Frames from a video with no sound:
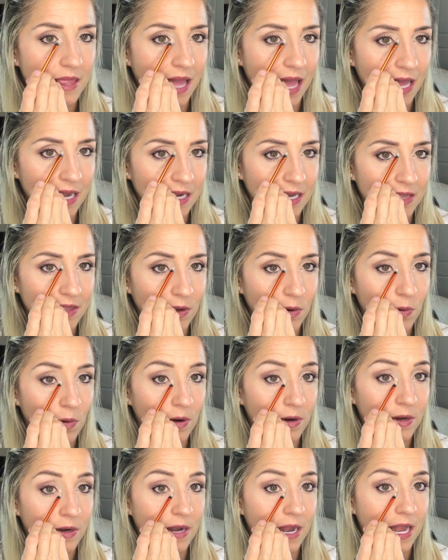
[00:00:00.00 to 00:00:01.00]
that in the
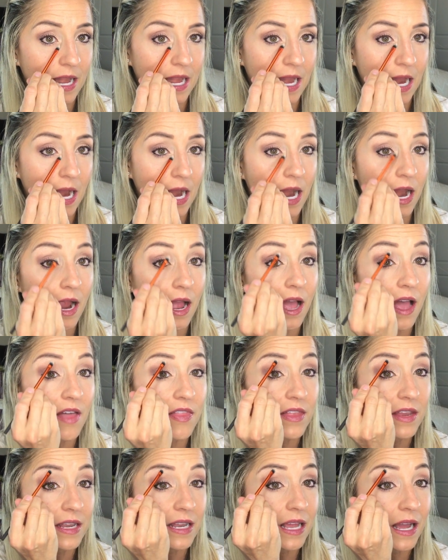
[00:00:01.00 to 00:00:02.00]
corner right here
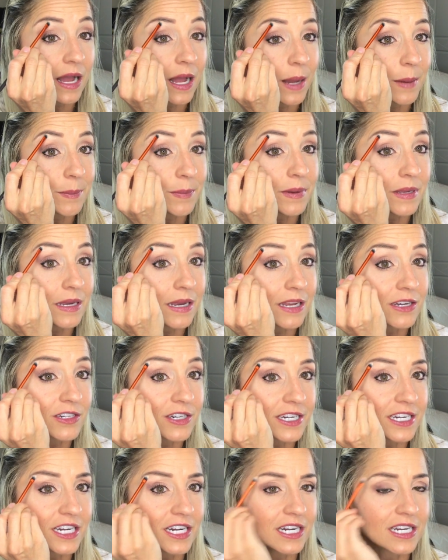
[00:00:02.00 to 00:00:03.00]
and then up and
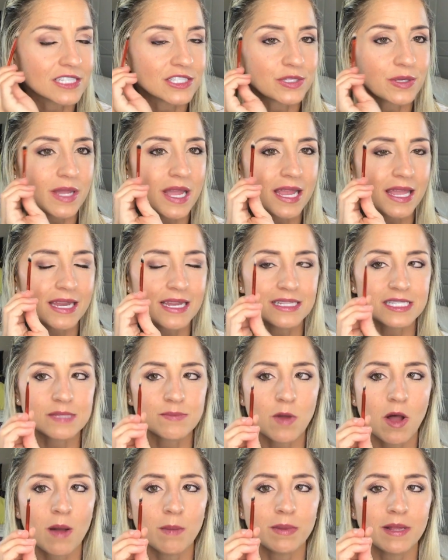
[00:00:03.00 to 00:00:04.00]
under here because you can get in
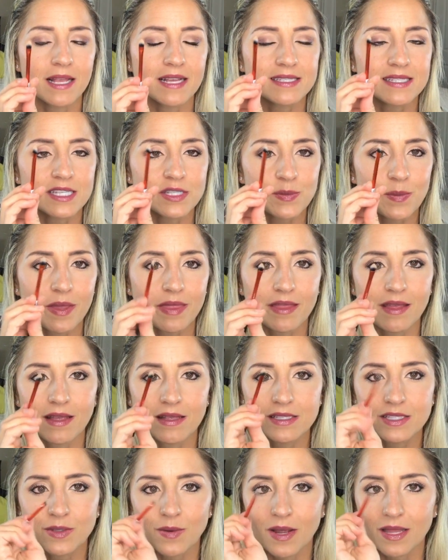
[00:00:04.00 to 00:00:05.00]
small places with
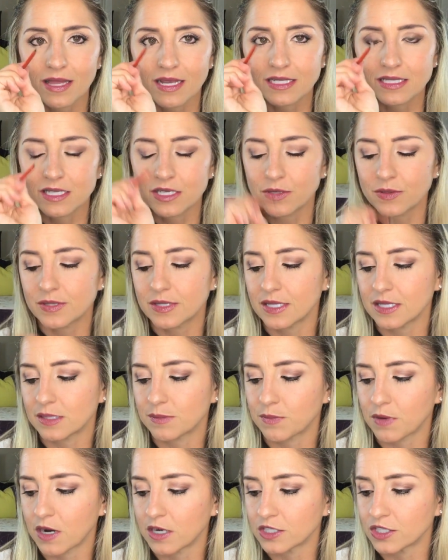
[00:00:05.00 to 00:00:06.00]
it. So I like to use
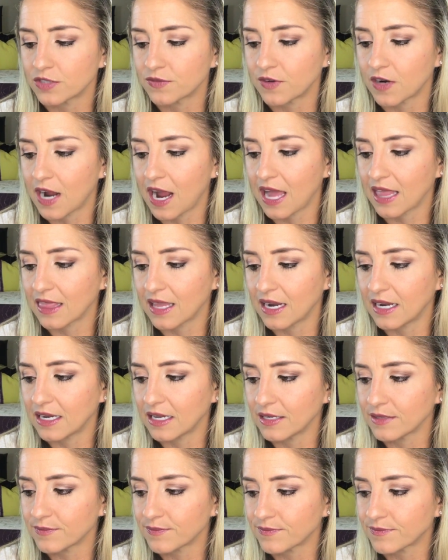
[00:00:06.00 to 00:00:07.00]
this brush for
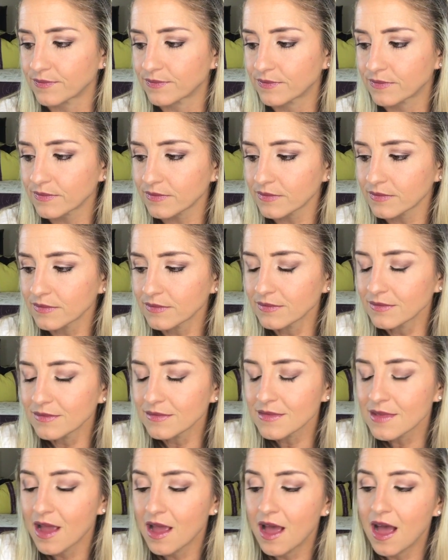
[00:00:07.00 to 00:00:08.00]
highlighting.
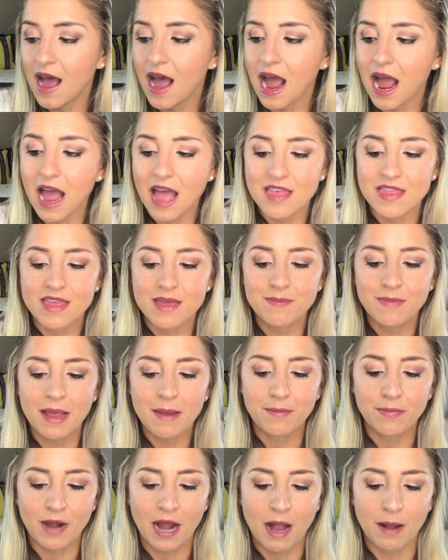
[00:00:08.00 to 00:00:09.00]
And then
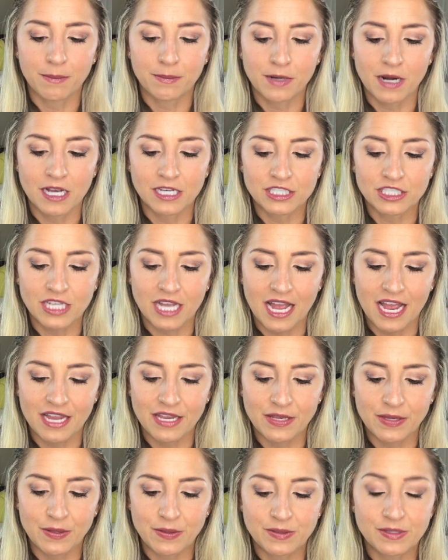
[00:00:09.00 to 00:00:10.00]
my brow brush, I
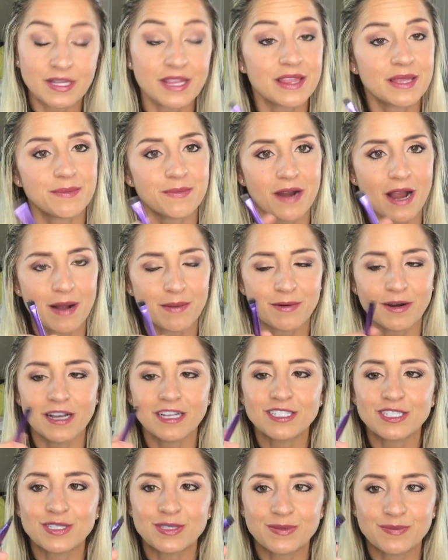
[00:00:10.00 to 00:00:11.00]
use the brow
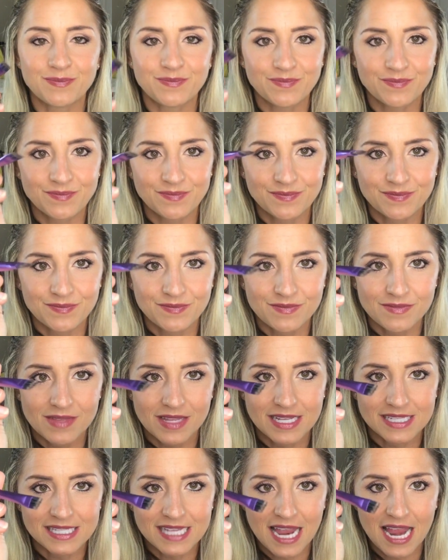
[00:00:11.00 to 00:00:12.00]
brush.
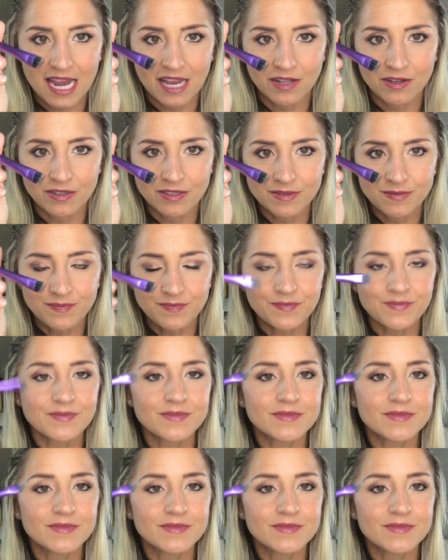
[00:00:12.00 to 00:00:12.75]
It's angled